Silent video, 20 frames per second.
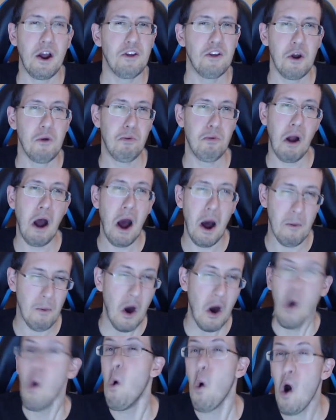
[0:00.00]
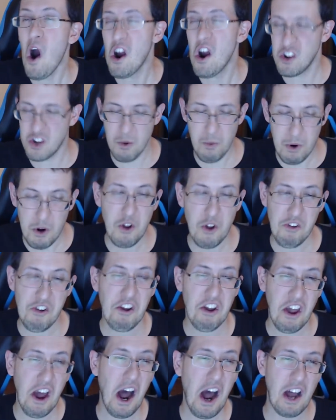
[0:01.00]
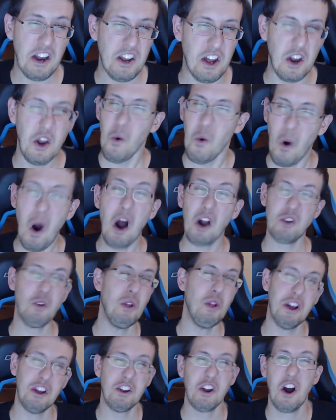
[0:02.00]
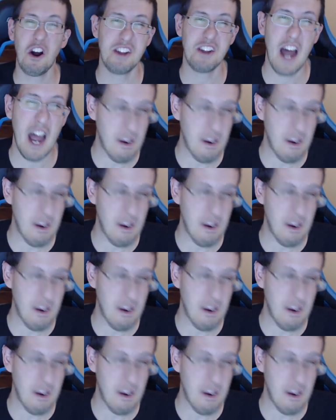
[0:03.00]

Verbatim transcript: your problem? Why aren't you producing content? Why aren't you releasing on time?